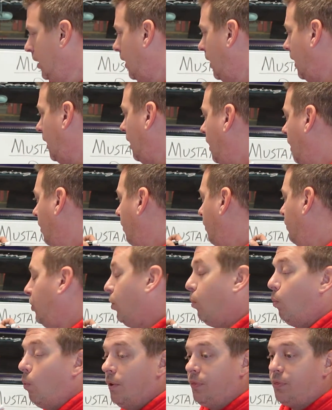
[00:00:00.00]

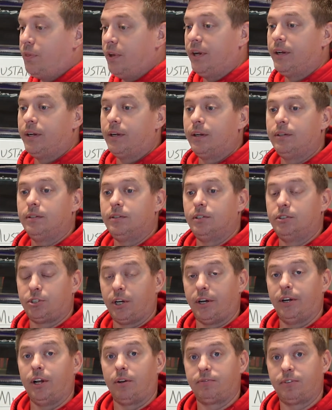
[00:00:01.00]
The one thing,
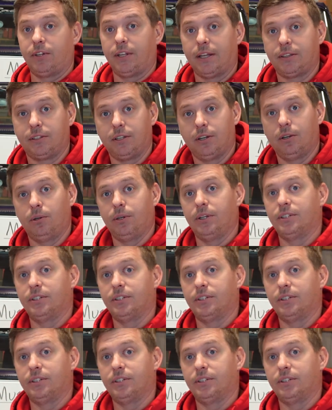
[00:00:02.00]
trade-off to that though,